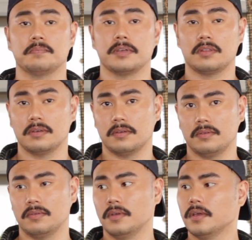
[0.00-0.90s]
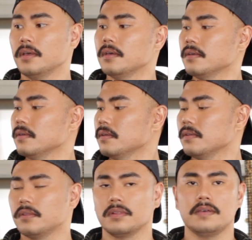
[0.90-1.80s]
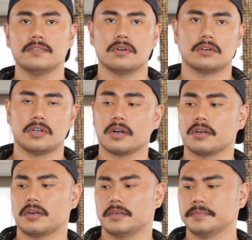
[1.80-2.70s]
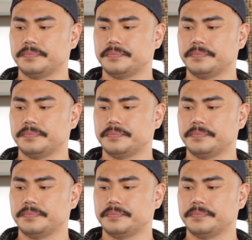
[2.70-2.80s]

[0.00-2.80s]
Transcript: but the leaves are darker.